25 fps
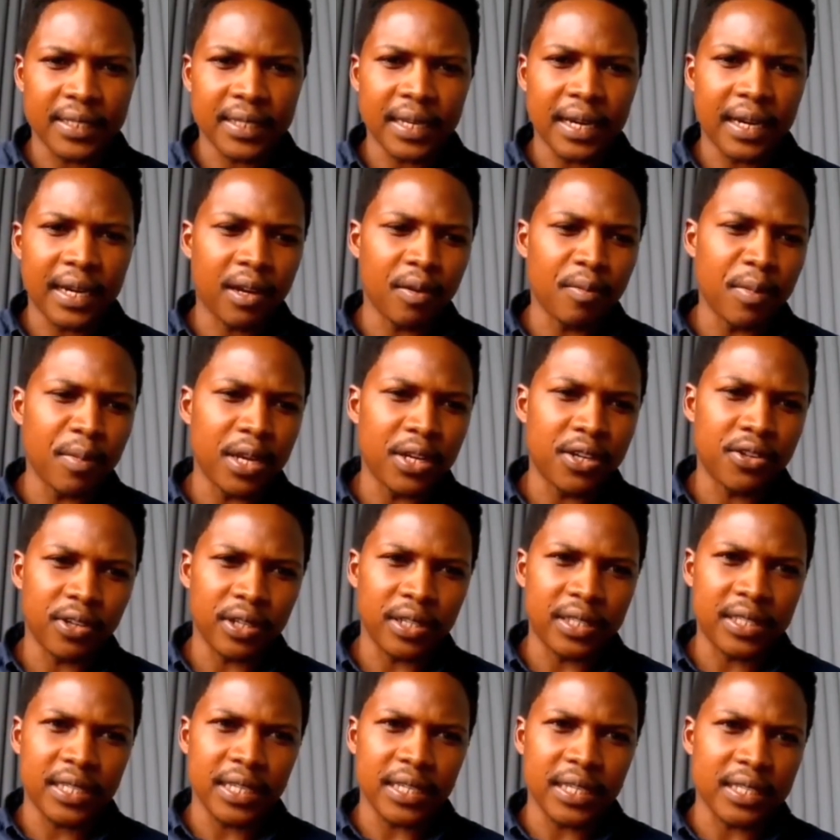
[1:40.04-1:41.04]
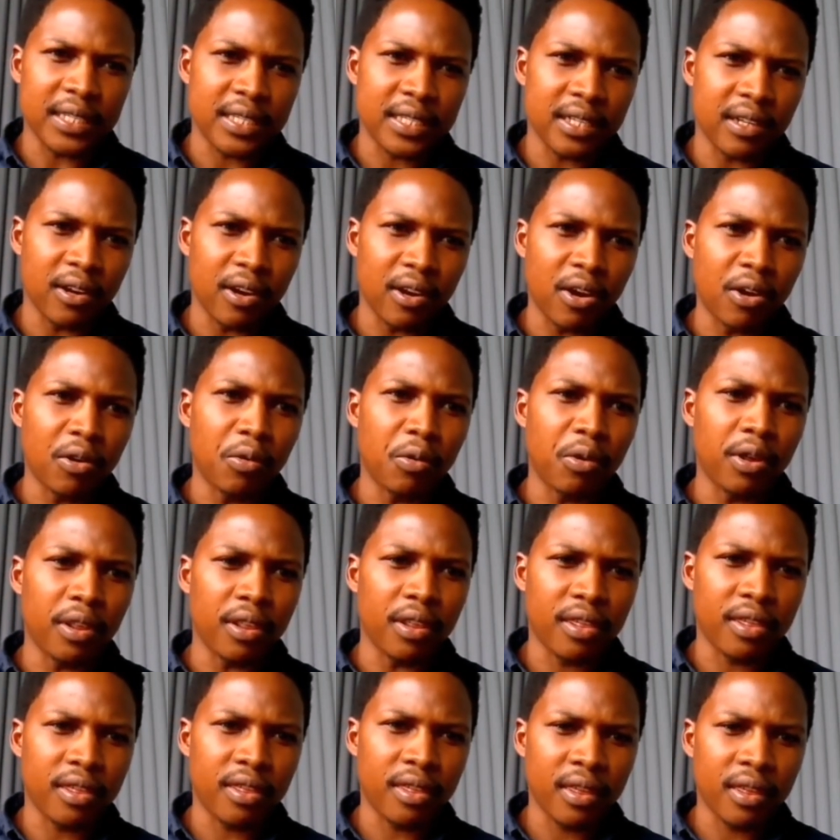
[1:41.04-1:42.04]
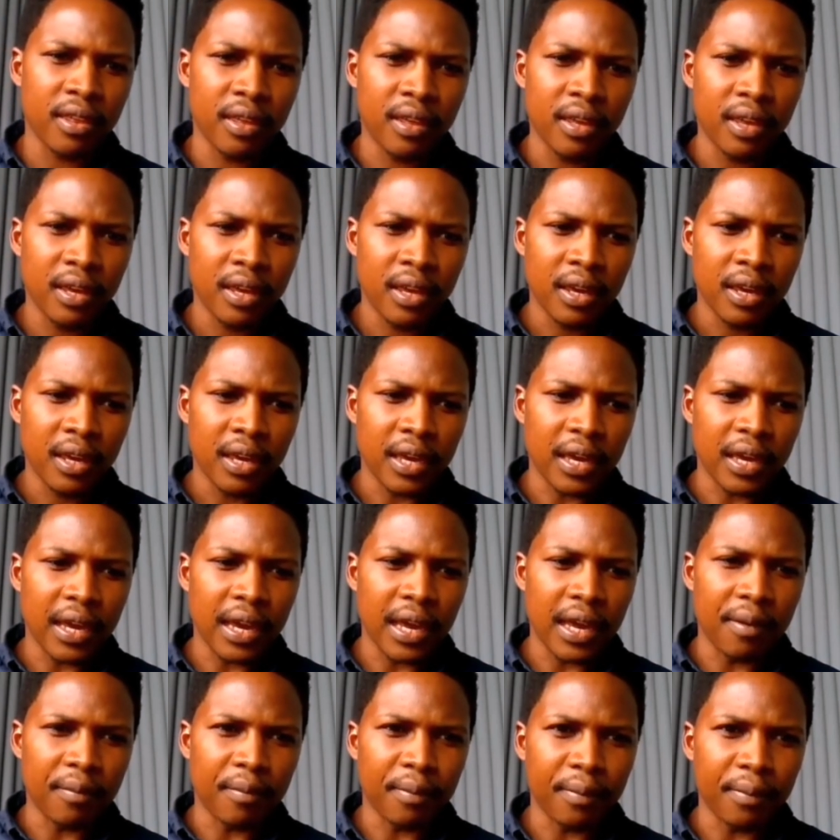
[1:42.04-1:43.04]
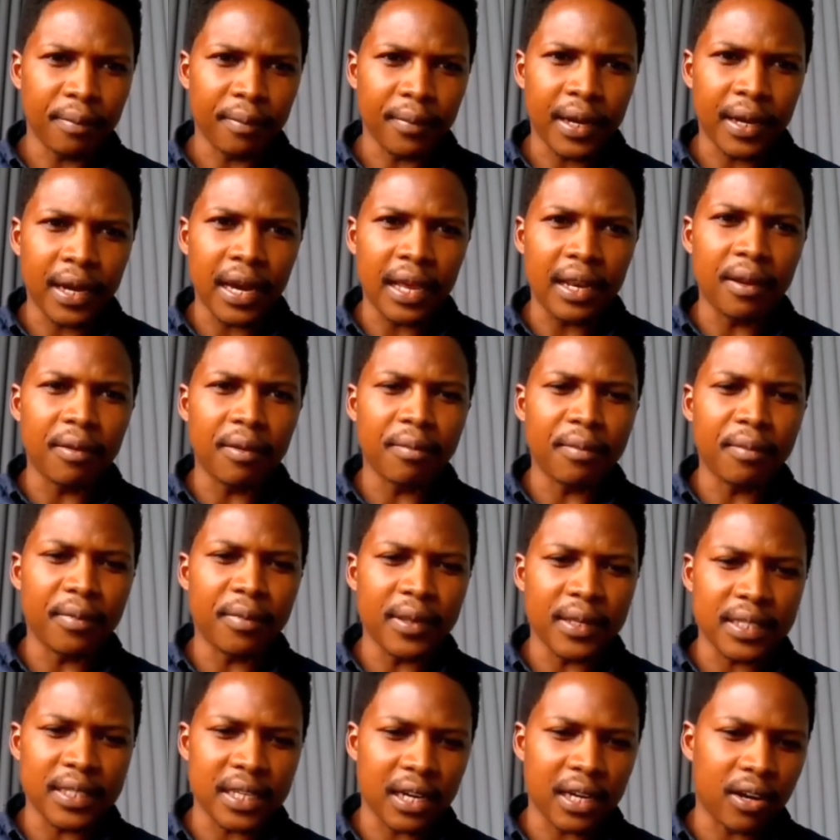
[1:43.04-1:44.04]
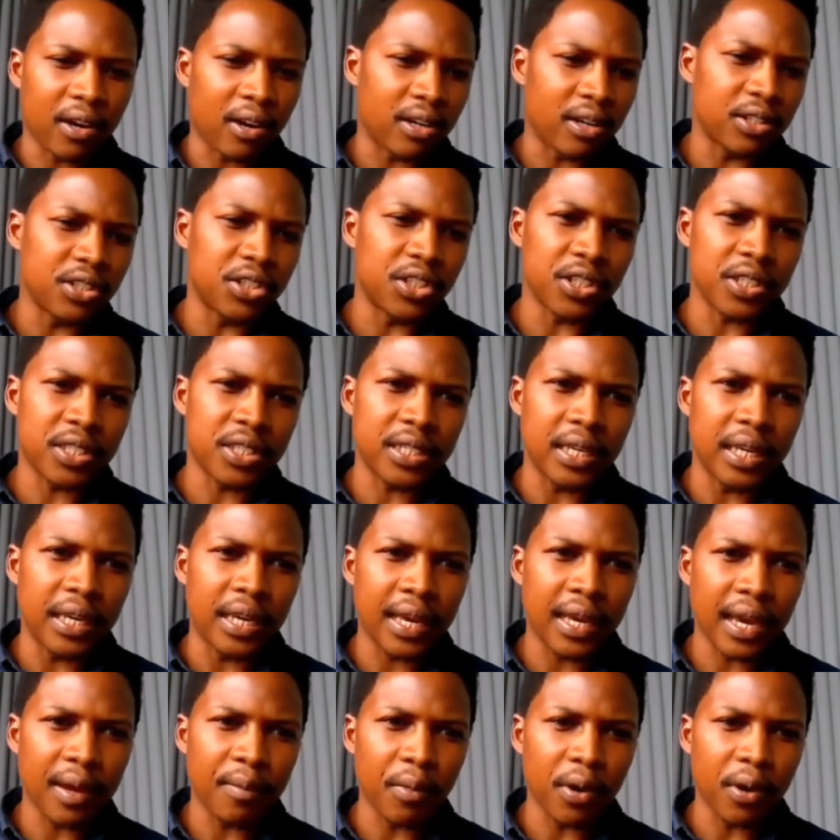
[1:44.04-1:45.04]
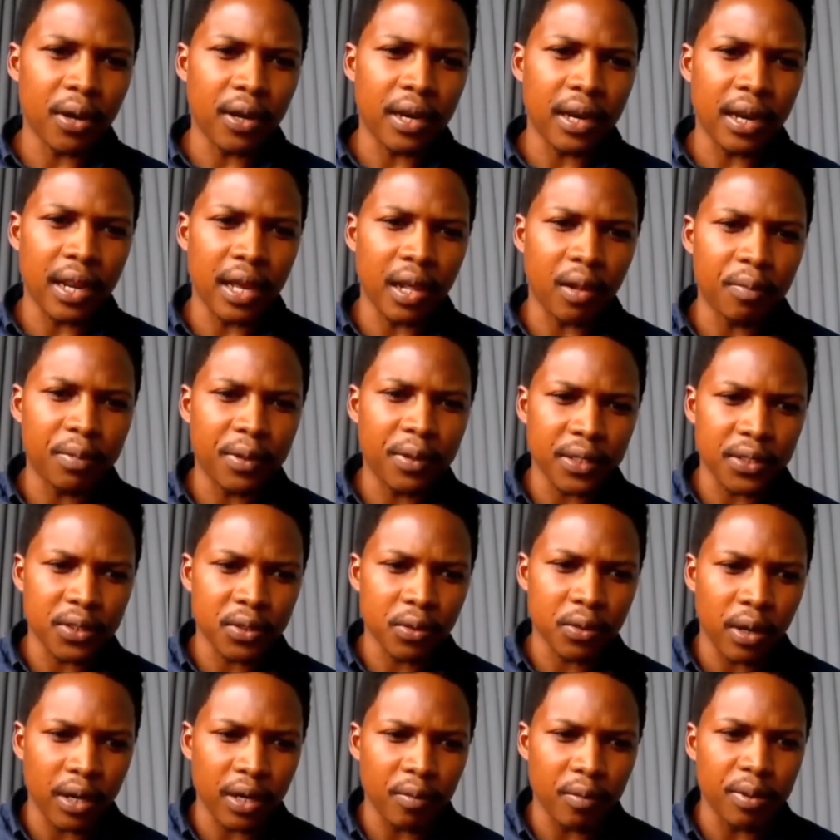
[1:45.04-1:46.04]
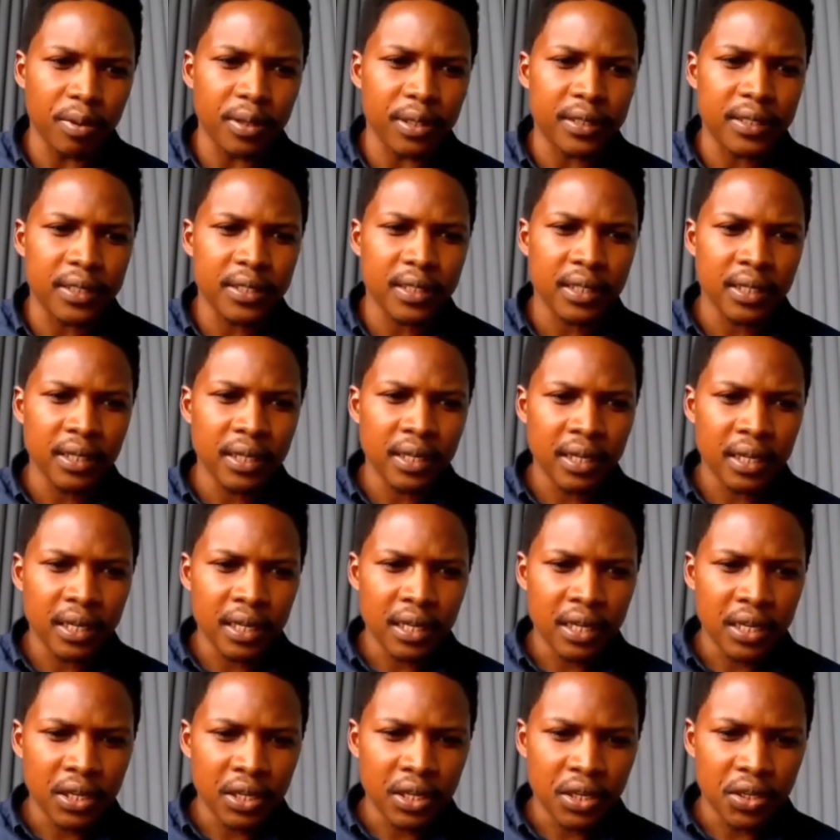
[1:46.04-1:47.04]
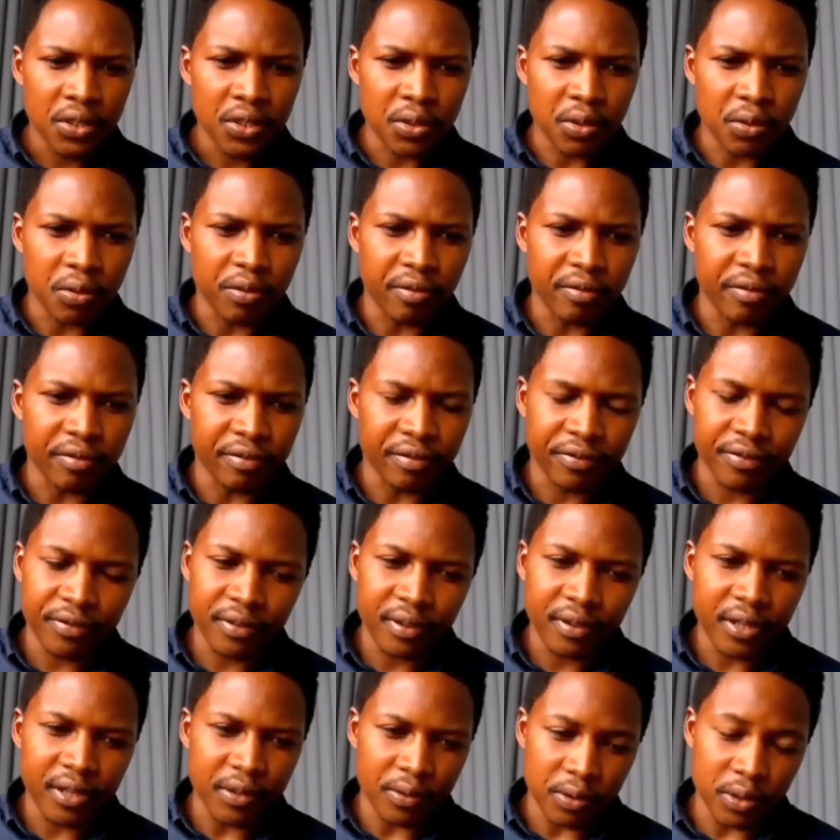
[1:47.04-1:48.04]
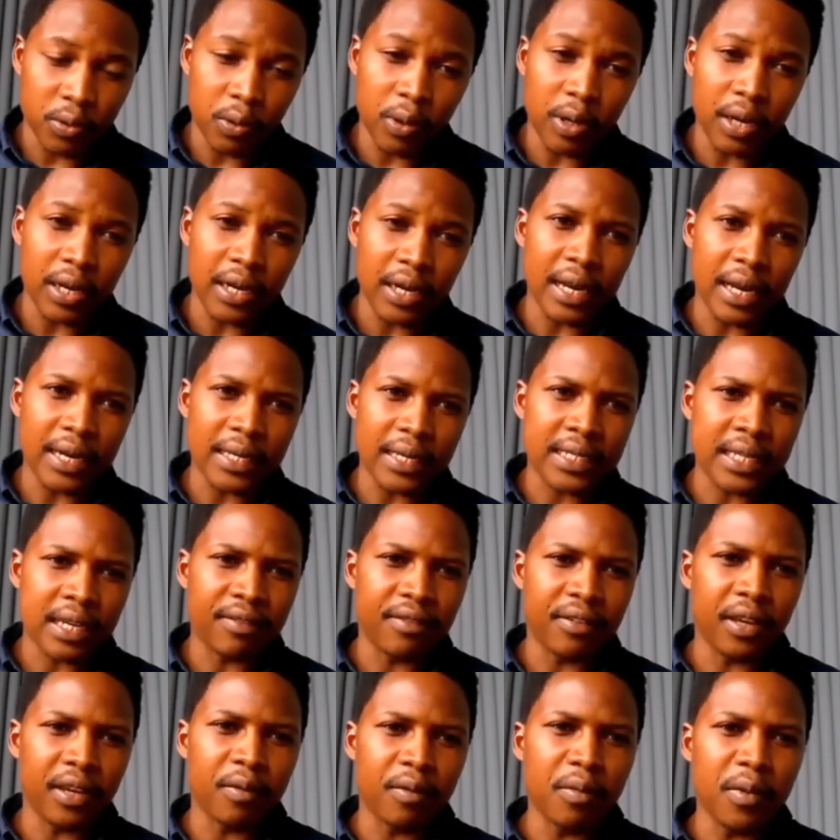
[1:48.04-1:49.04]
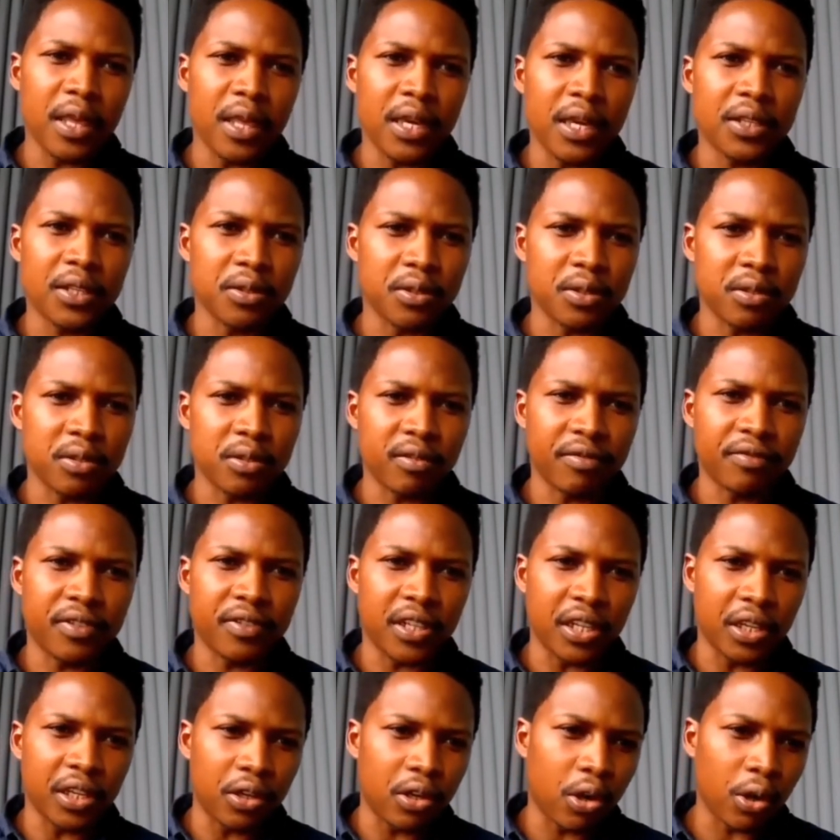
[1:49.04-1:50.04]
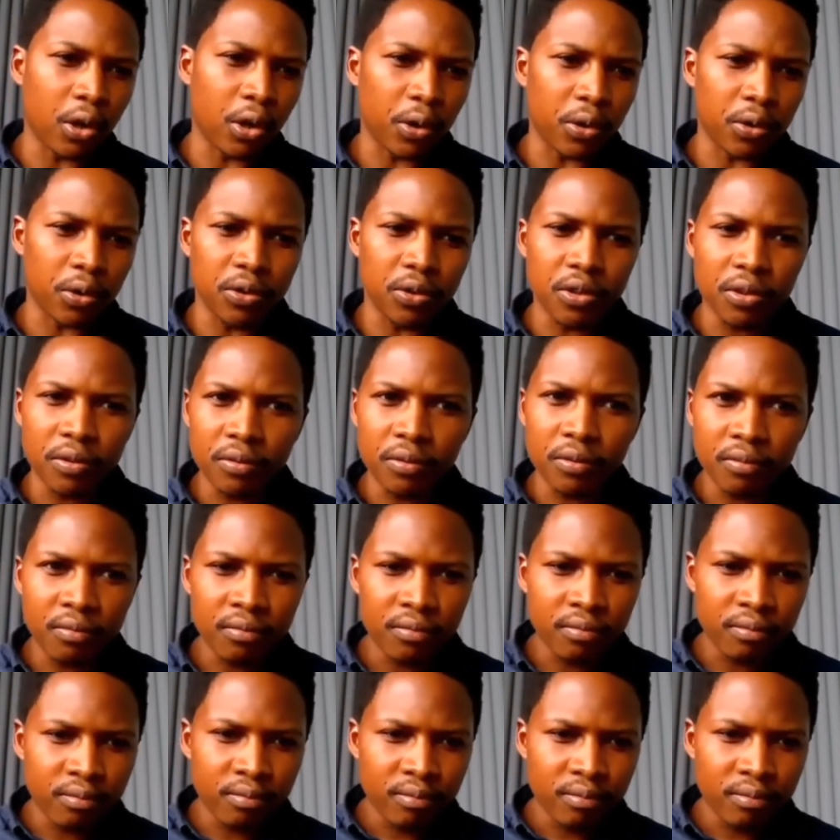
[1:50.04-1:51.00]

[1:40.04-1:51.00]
There's psychometric tests along with Cullen, the psychologist. He came on and helped us quite a bit, and it was quite nice having him there to sort of decode